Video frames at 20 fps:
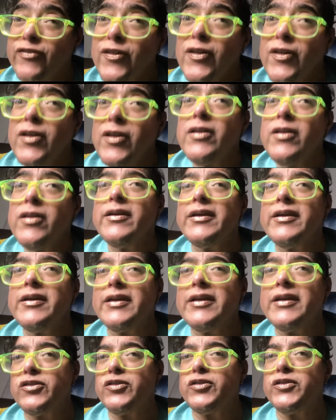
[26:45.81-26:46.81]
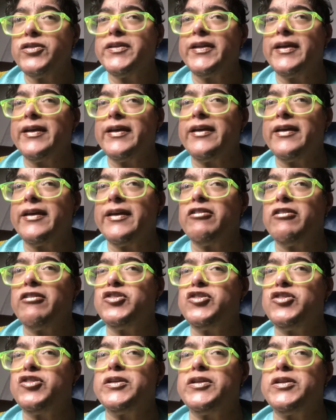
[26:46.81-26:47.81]
but I do know it has something
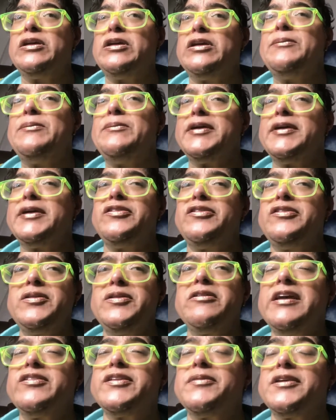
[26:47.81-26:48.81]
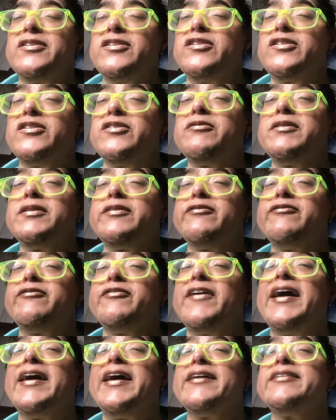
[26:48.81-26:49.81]
to do with the fact that
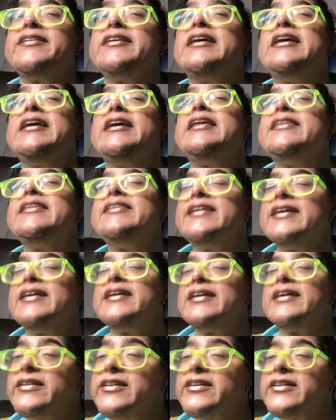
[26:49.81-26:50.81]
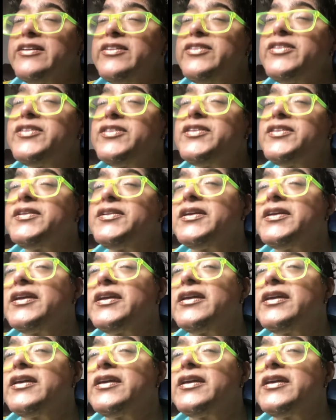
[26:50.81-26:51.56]
listening creates relationship.